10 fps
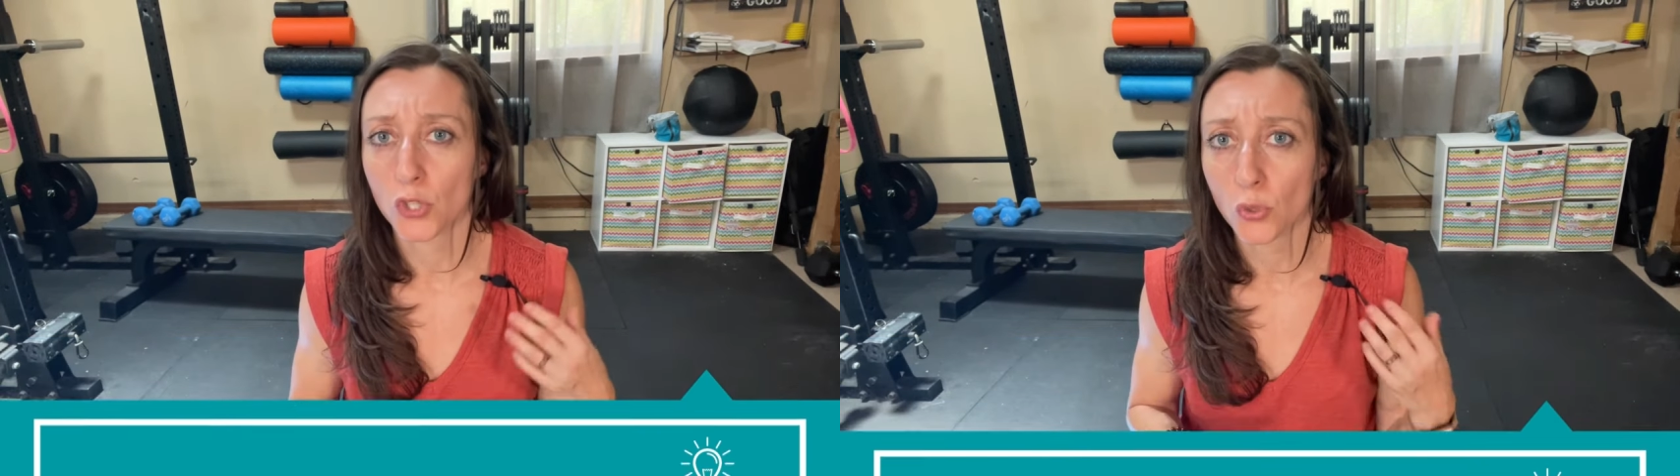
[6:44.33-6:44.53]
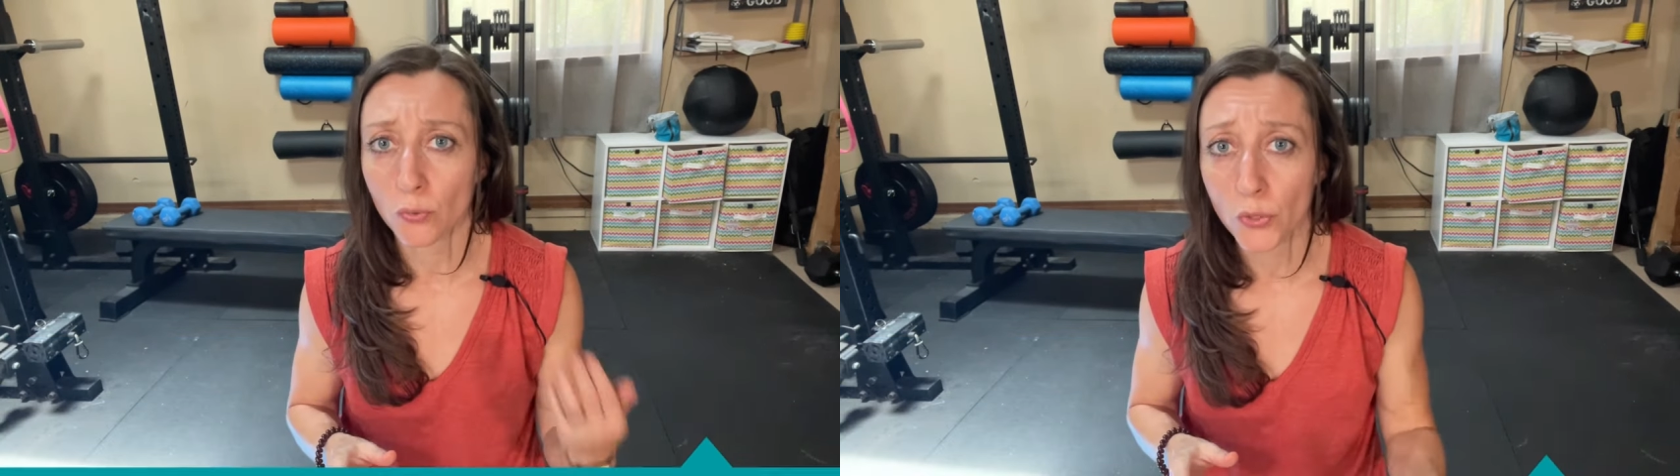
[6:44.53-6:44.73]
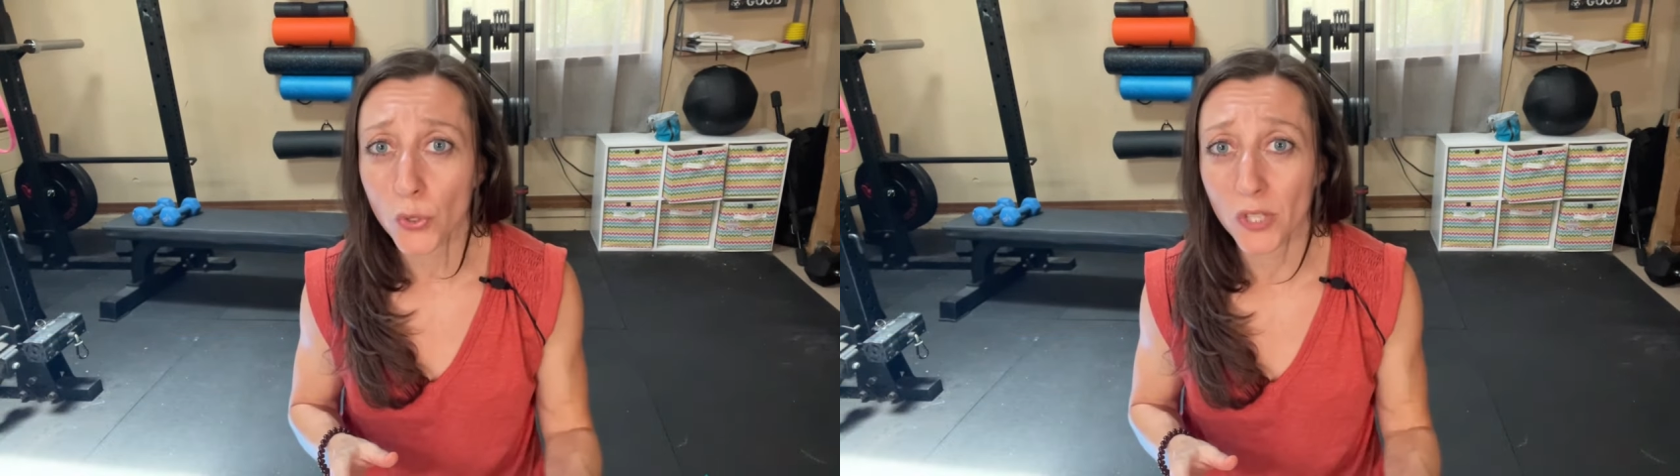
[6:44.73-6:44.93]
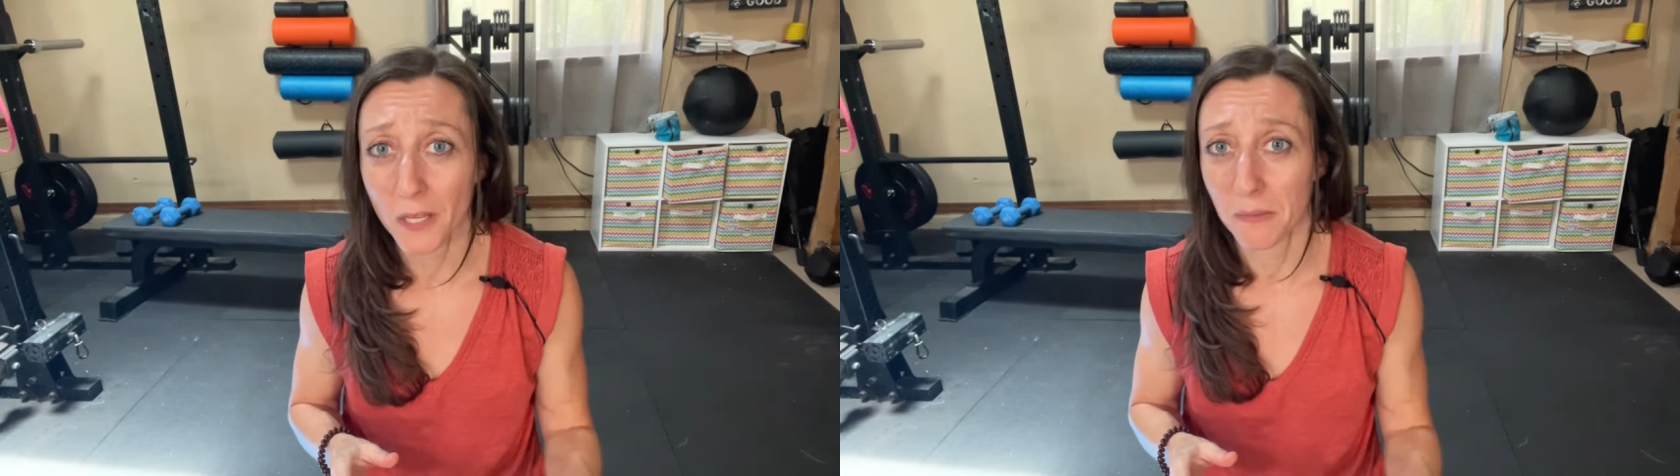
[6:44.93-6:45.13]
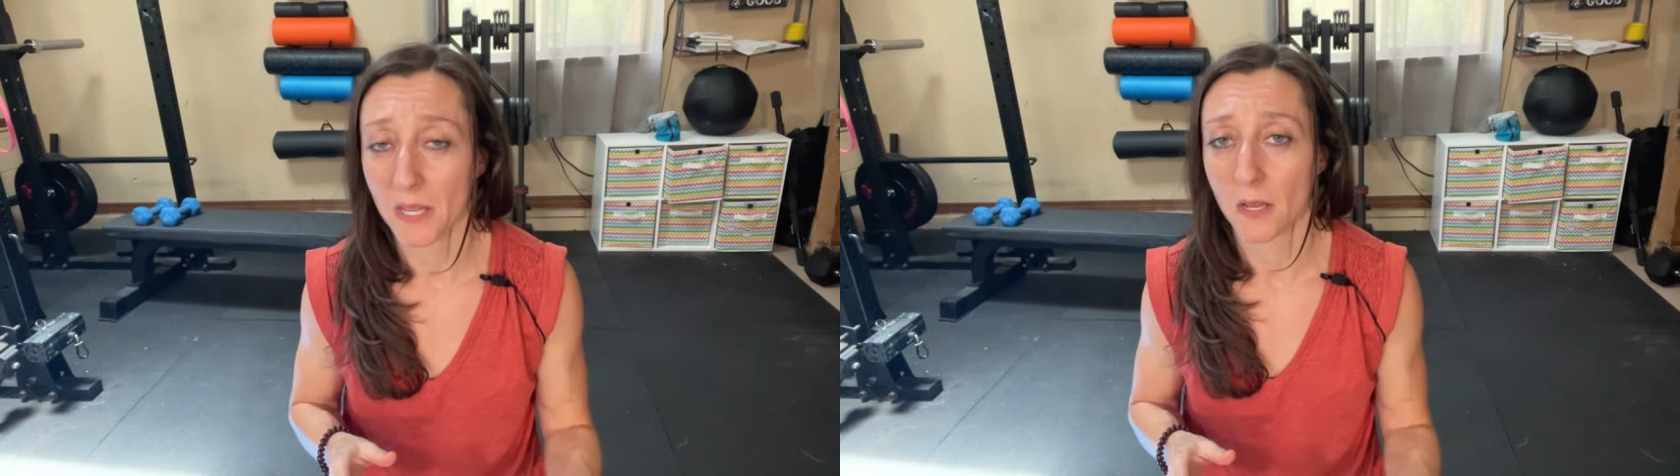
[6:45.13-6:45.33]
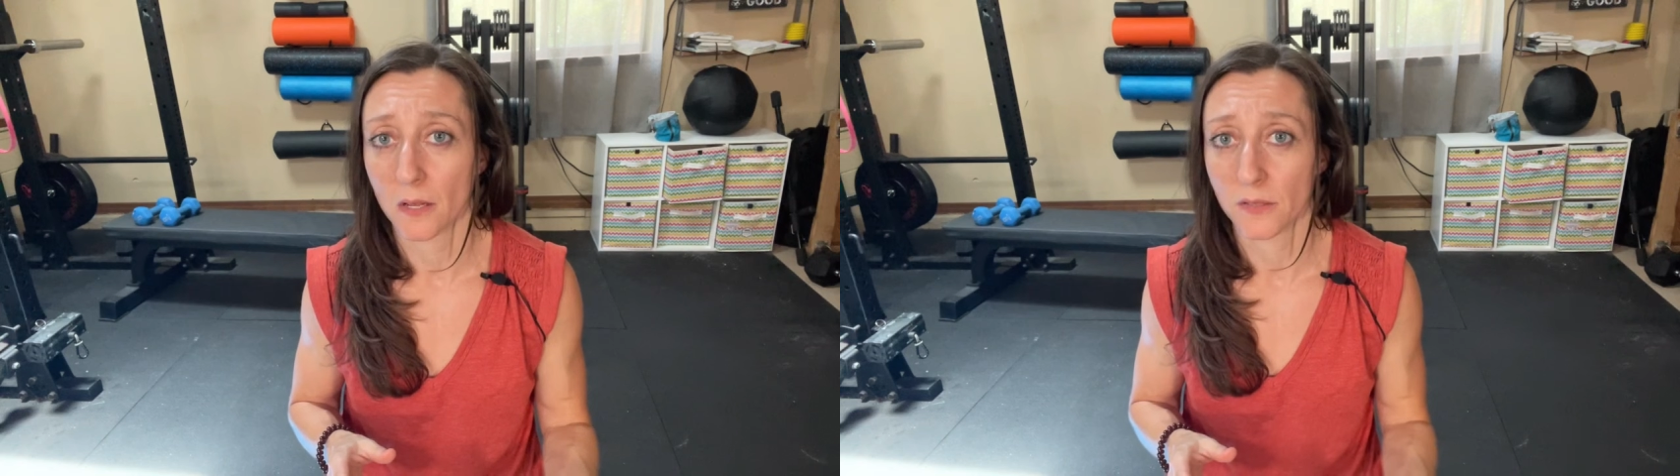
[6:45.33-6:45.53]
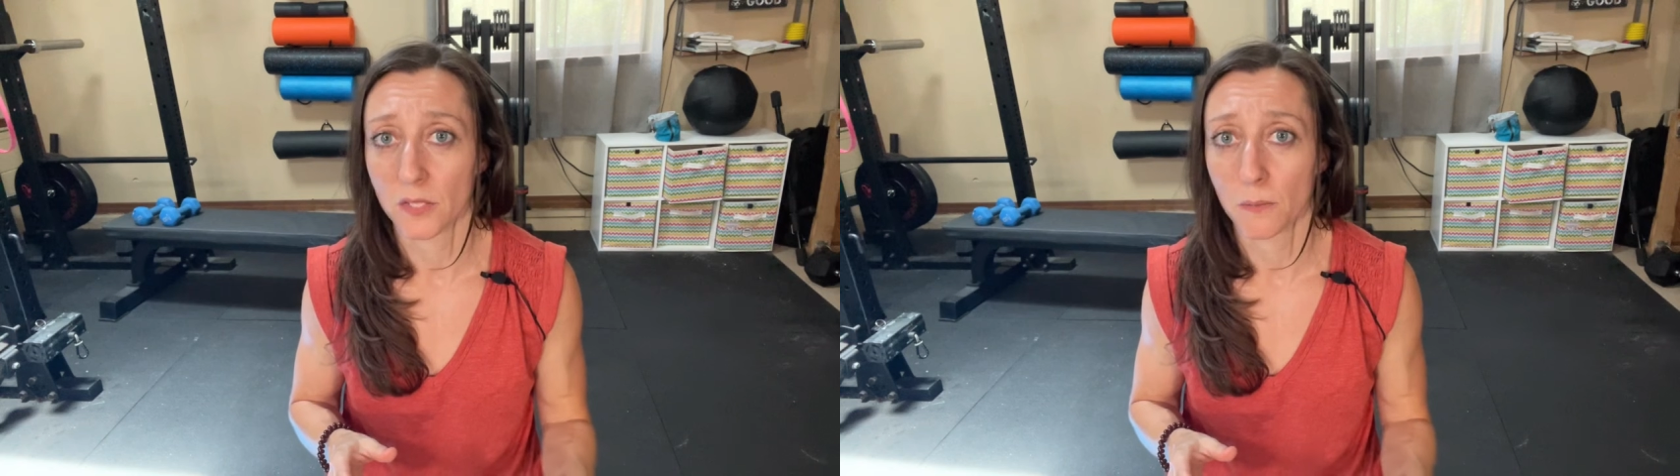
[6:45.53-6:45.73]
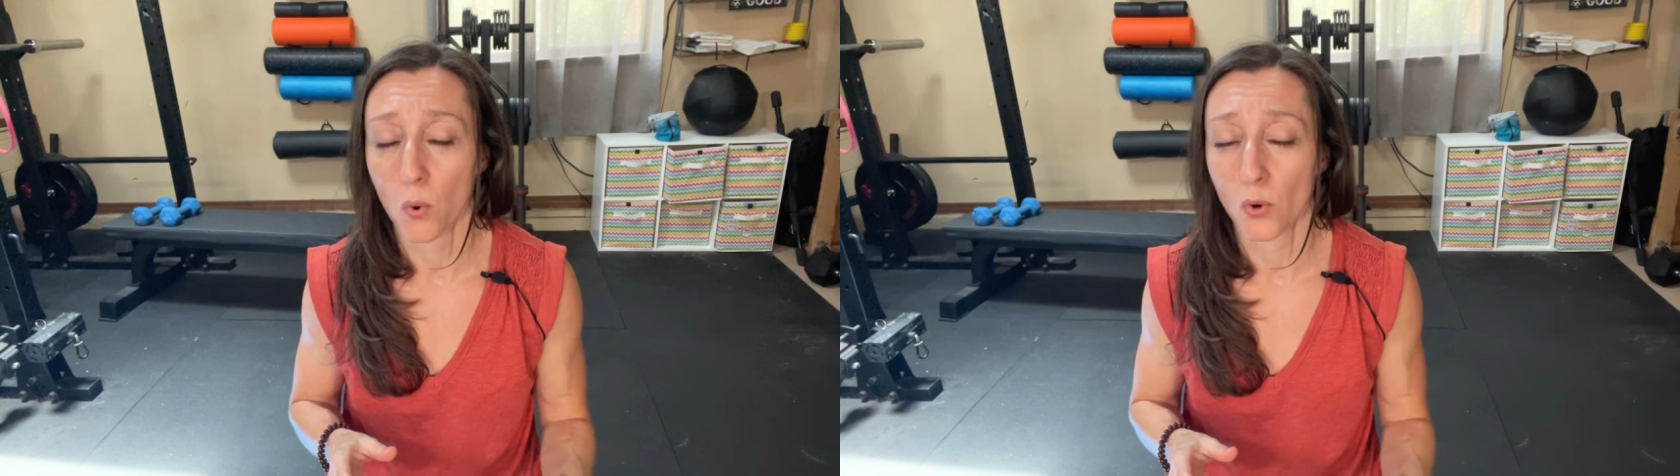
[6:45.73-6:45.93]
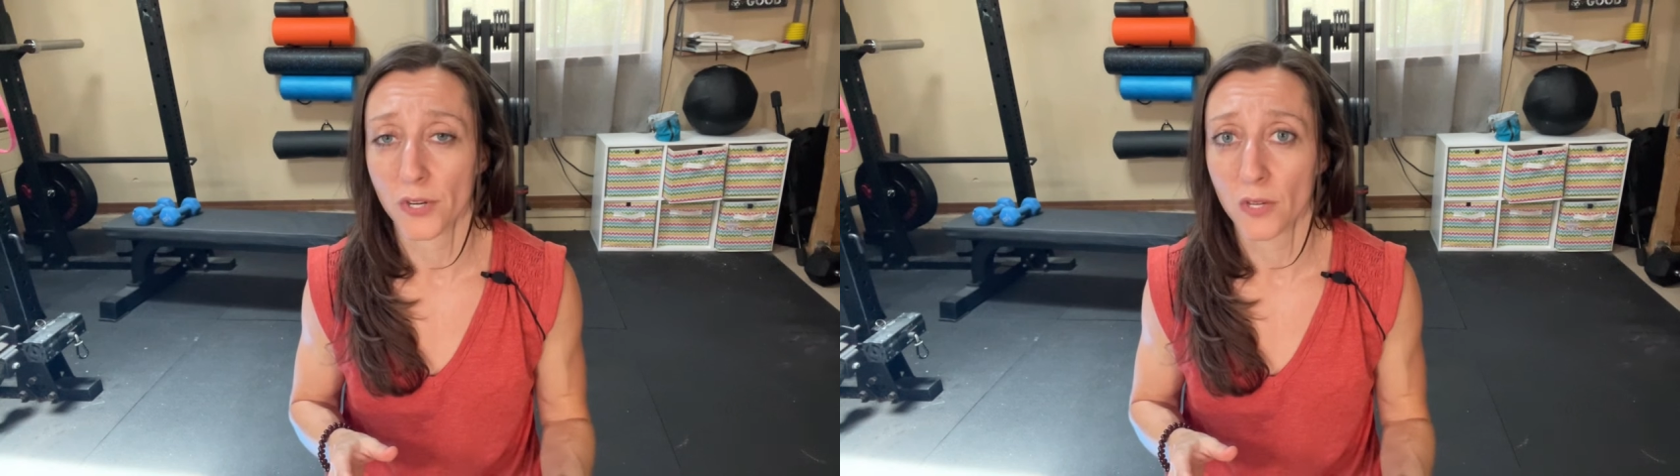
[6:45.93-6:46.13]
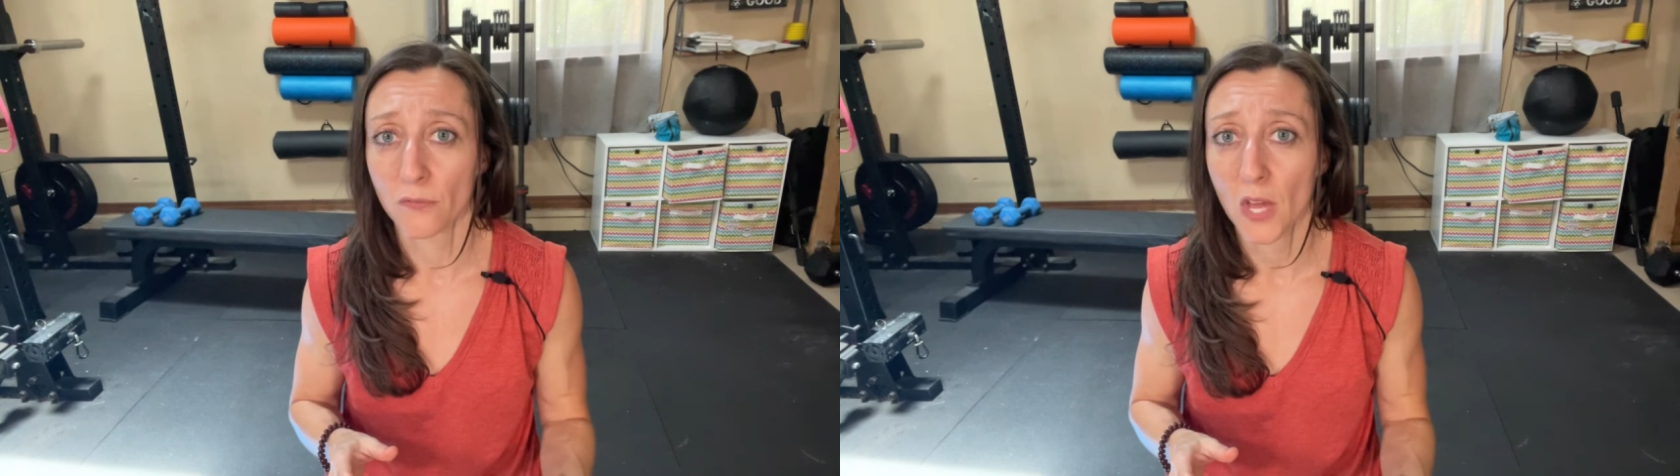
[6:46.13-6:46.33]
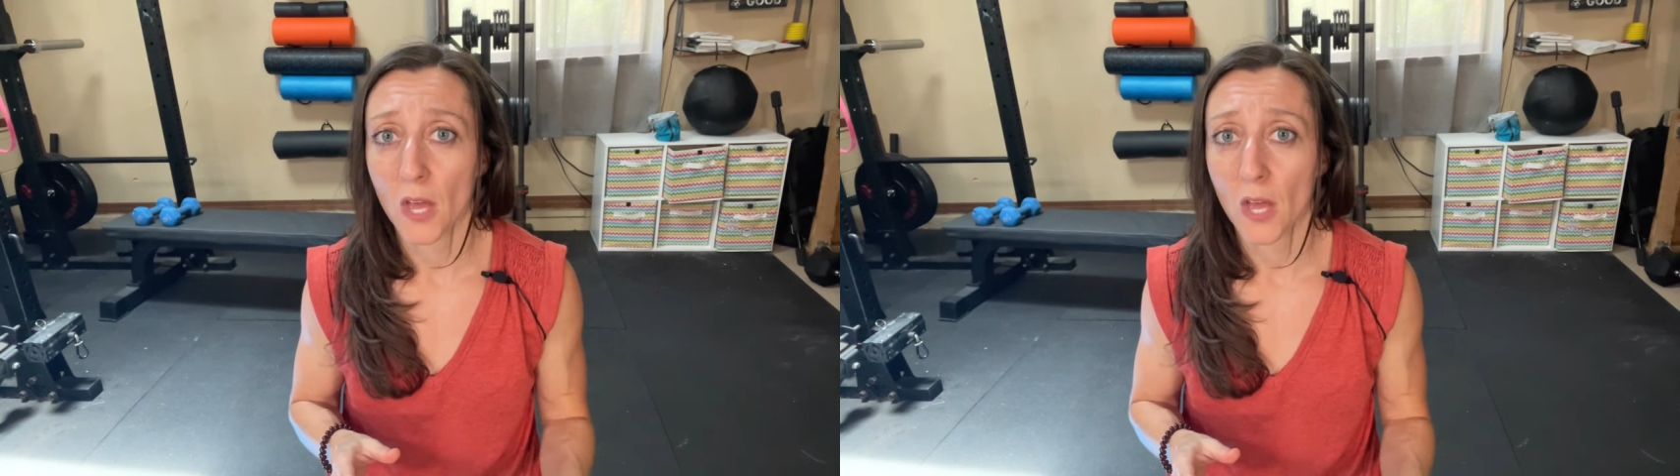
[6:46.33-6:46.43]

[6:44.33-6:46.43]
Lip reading: truly being unsupportive,